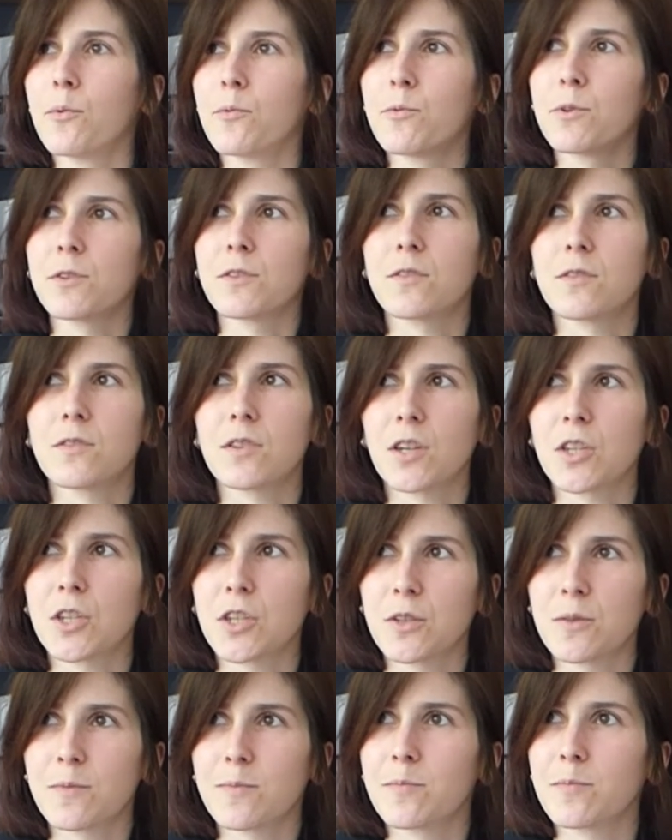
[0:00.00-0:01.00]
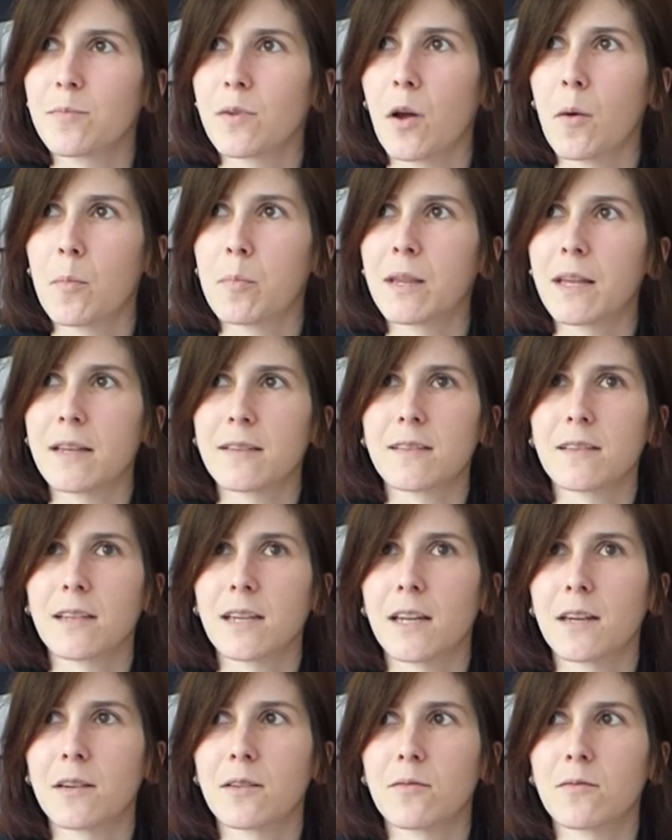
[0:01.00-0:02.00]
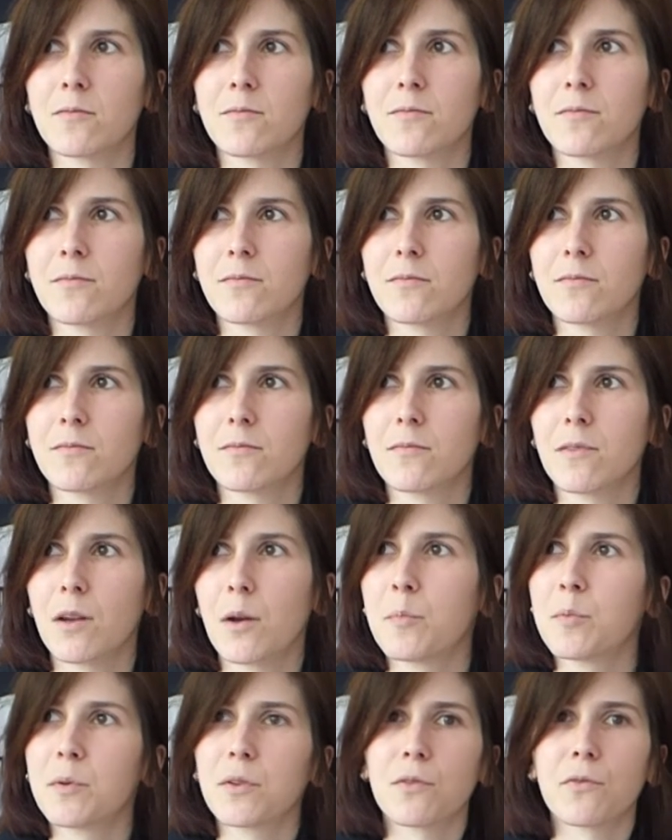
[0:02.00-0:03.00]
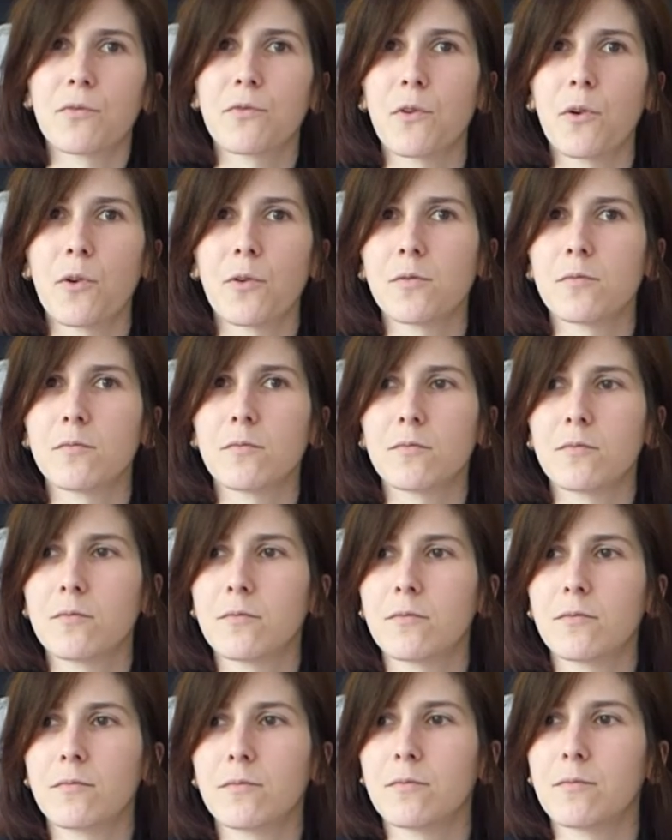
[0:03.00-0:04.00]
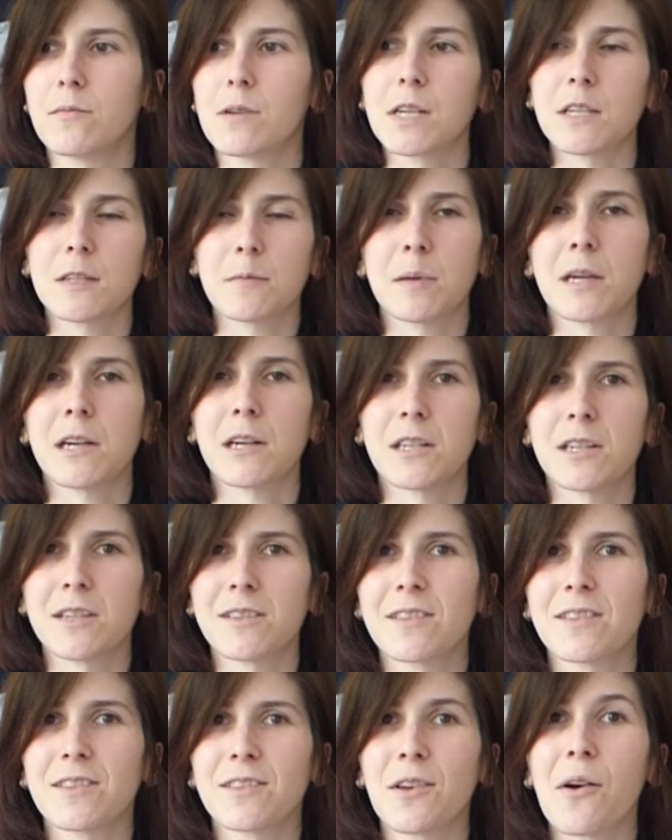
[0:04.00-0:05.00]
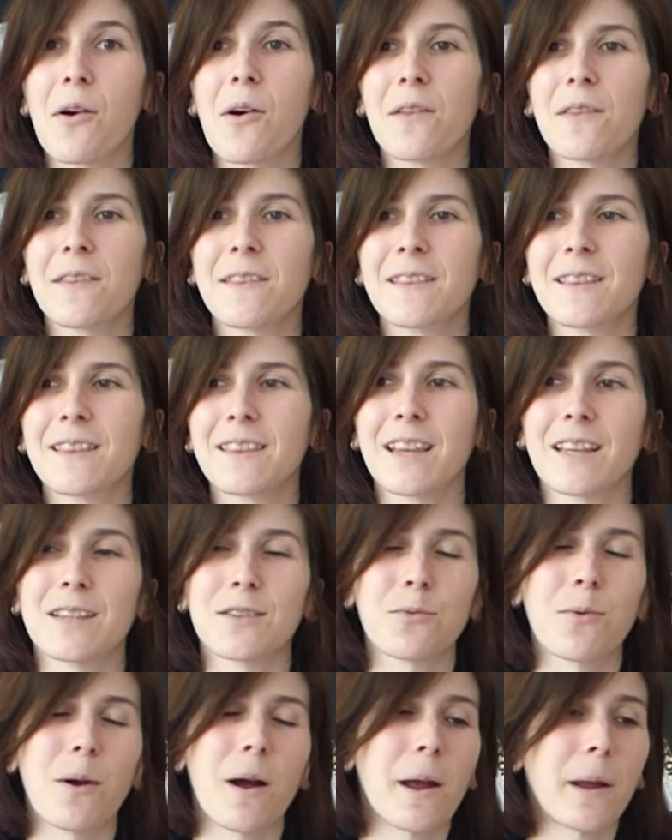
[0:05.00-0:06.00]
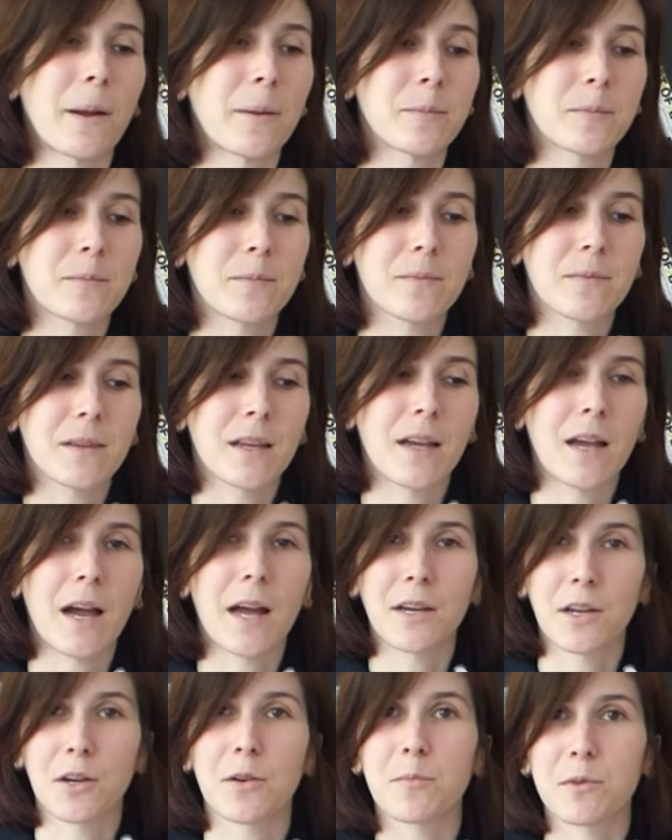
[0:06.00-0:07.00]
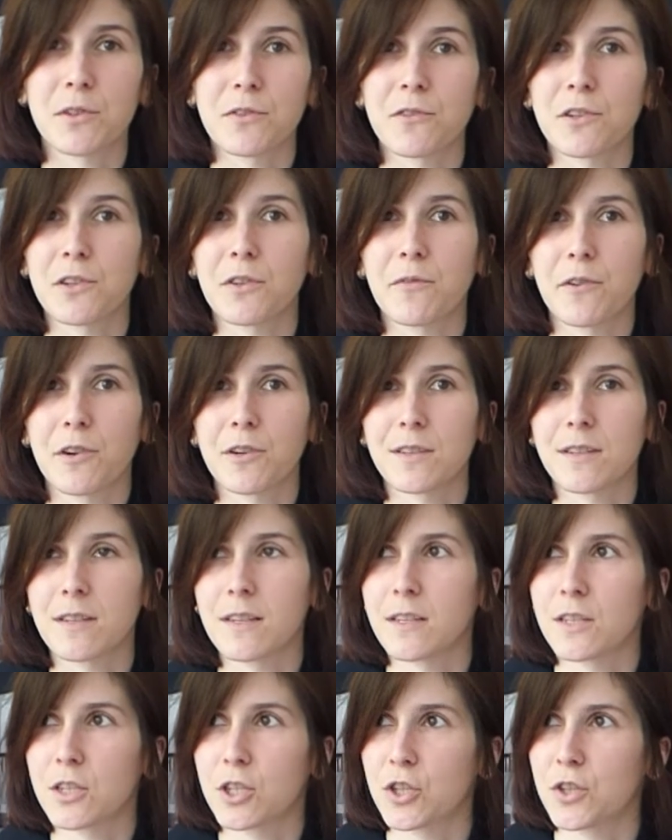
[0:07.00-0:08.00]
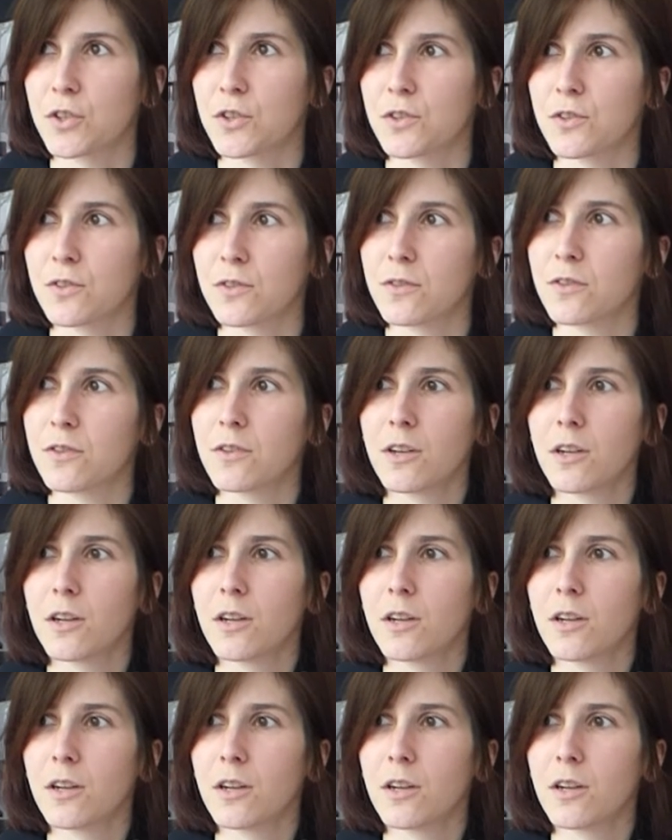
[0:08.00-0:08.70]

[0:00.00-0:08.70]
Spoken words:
was such a blessing and a beautiful experience. So that's why Anonymous for the Voiceless just,